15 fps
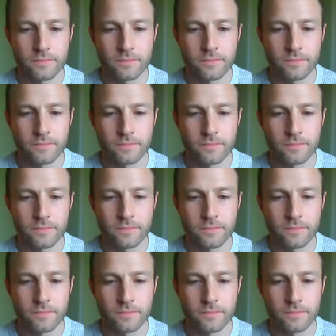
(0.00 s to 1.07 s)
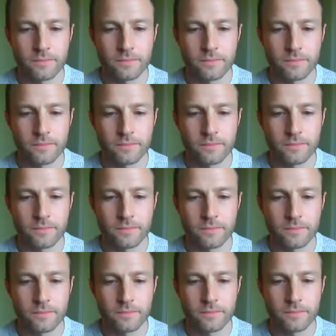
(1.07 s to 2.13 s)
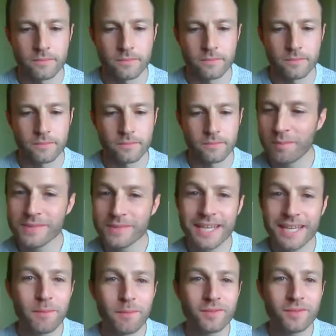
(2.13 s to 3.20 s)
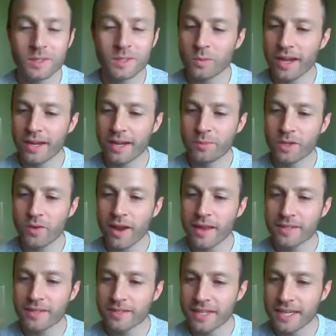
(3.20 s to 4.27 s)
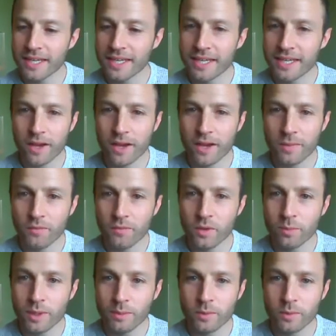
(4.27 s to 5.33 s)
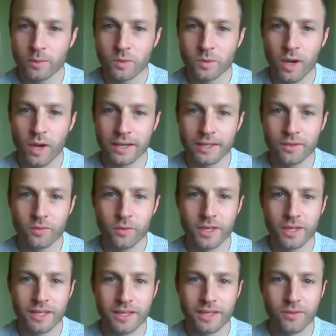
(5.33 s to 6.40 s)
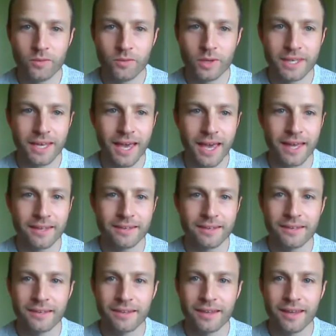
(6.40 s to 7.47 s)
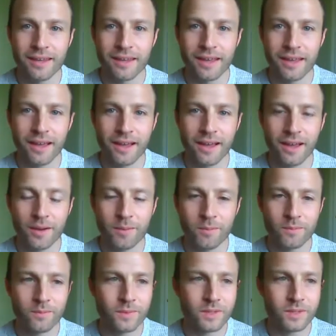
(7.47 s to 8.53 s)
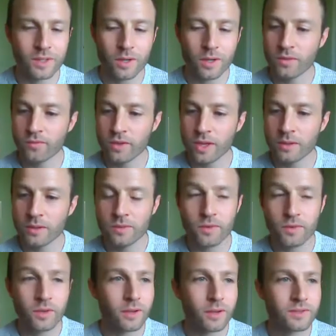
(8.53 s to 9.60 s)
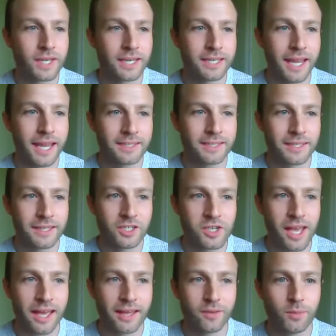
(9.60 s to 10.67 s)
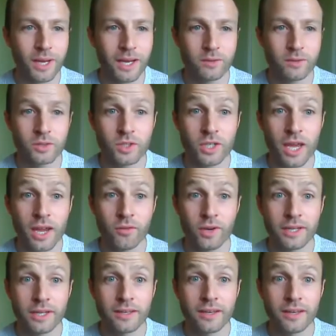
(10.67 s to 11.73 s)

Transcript: That's awesome. That's awesome. So Sam, if it's all right, it'd be great to see a few people's work if we can. So for those of you that have said yes in the chat about sharing